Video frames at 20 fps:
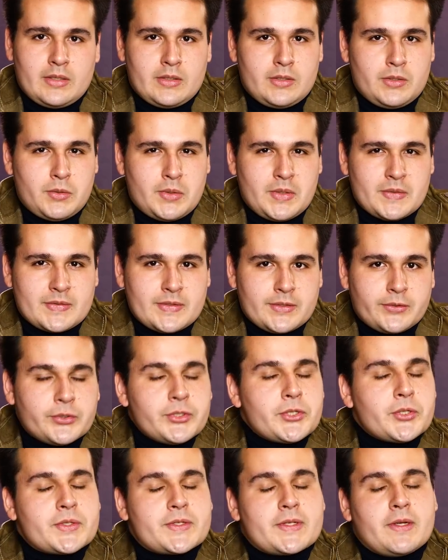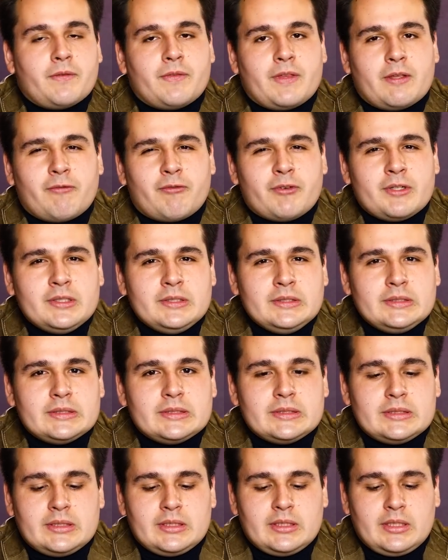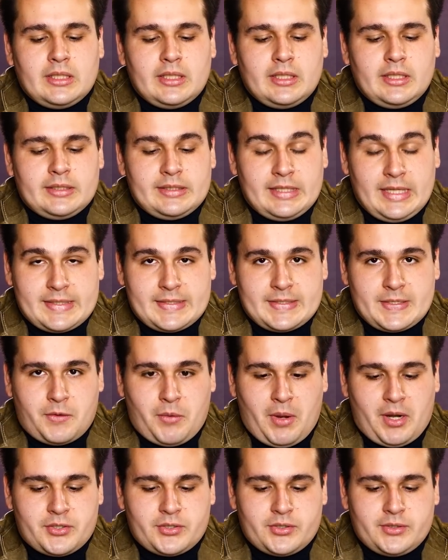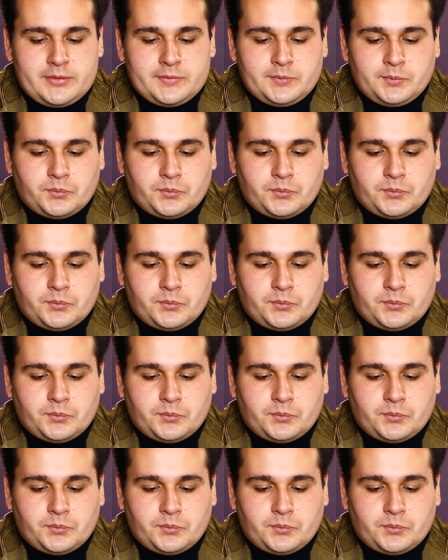You consider yourself different? That's the question.